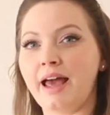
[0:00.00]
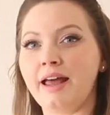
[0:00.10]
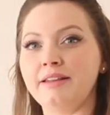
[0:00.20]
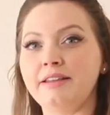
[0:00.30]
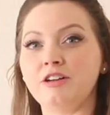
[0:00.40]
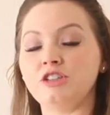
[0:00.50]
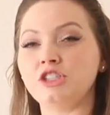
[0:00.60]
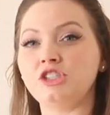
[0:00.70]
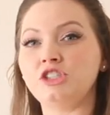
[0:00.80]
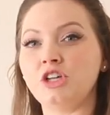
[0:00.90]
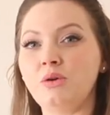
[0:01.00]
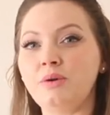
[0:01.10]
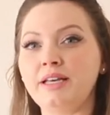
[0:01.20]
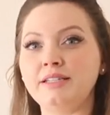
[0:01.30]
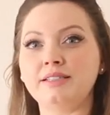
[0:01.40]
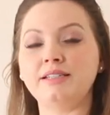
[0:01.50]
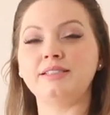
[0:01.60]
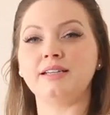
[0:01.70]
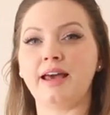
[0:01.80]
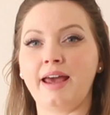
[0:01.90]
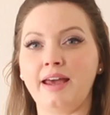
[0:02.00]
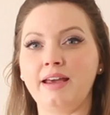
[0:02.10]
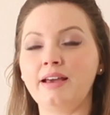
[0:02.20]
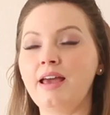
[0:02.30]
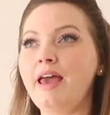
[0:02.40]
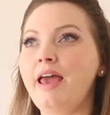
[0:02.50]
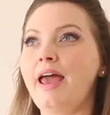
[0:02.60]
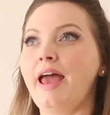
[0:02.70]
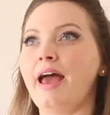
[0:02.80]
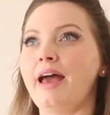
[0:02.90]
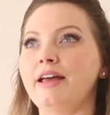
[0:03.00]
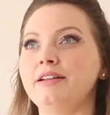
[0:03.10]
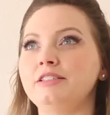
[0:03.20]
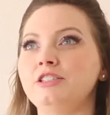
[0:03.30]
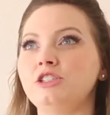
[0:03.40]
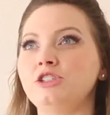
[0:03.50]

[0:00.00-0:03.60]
and they're just so easy to hang and